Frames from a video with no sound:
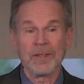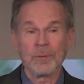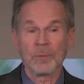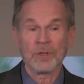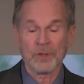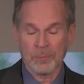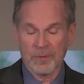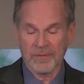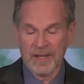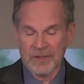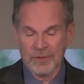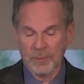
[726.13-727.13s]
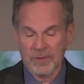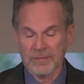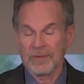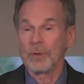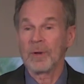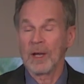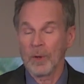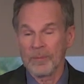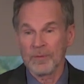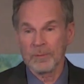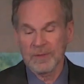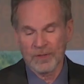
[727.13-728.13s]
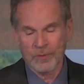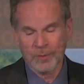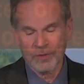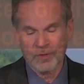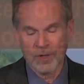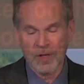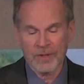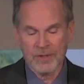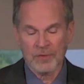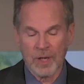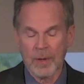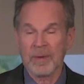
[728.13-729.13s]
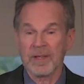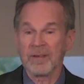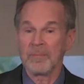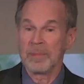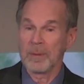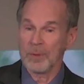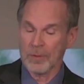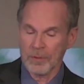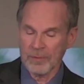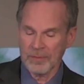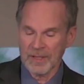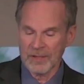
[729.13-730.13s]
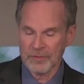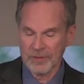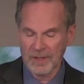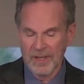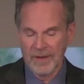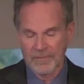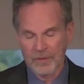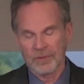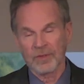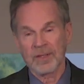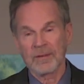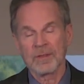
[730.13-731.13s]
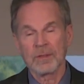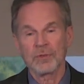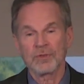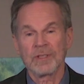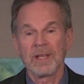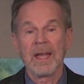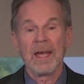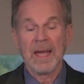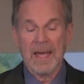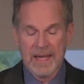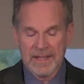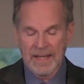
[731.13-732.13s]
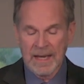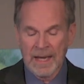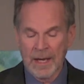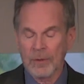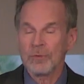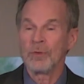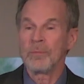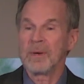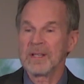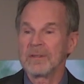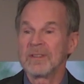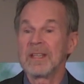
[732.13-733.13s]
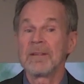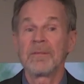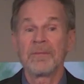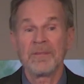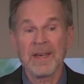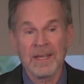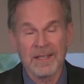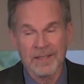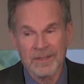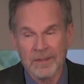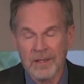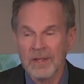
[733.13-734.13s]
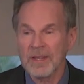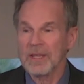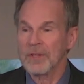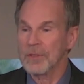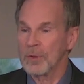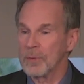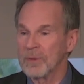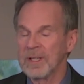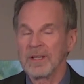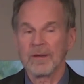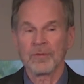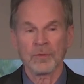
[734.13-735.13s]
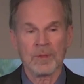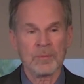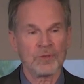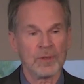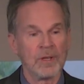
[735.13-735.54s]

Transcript: we're going to provide you with a few helpful resources on the topic of biblical creation versus evolution and how to better defend the authority of Scripture.